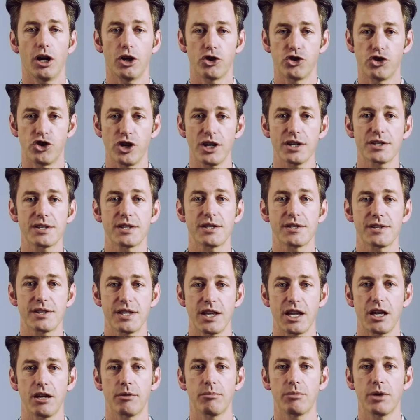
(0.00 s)
are just the
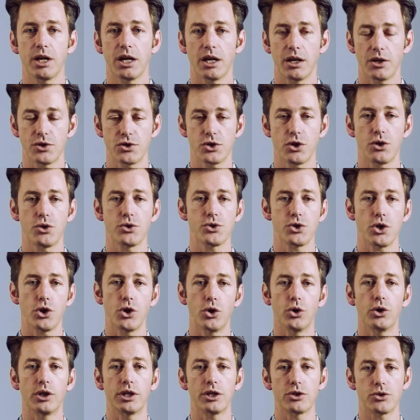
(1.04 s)
same as those
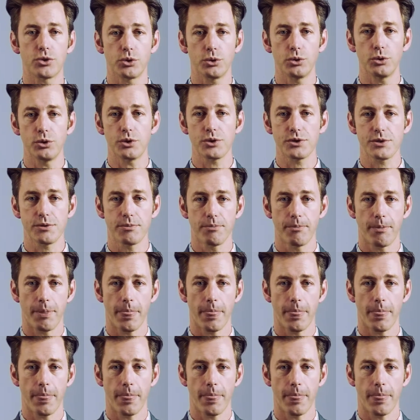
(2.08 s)
early tools.